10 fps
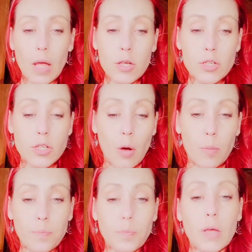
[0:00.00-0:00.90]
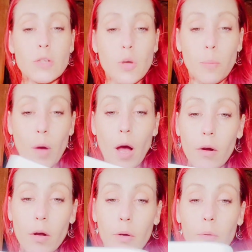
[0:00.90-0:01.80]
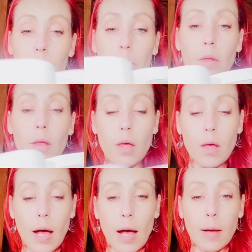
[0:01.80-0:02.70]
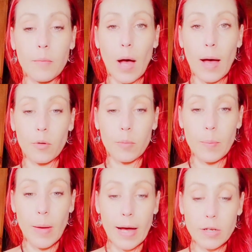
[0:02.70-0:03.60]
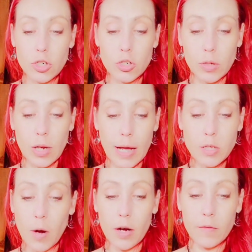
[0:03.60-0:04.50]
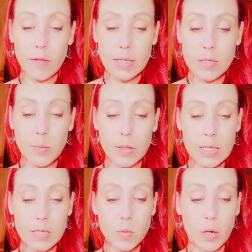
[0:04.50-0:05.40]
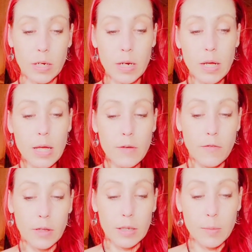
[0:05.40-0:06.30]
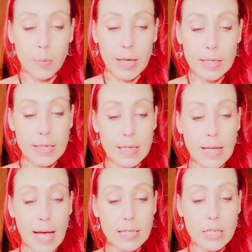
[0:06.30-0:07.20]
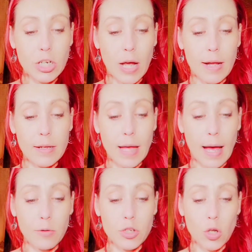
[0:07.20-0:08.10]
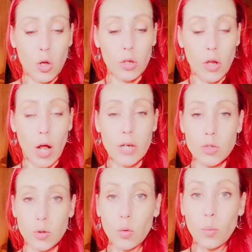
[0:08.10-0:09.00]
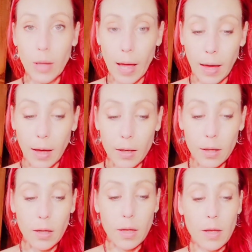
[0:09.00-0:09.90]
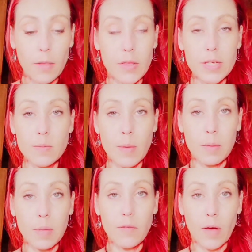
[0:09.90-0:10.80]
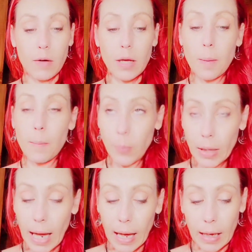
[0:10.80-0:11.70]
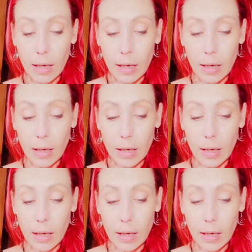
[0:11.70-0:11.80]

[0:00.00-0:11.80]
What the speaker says: So, tomorrow, I will be back to do the next part of this, but this one, fill in the blank, says, as a child, I was told not to blank. This made me very blank.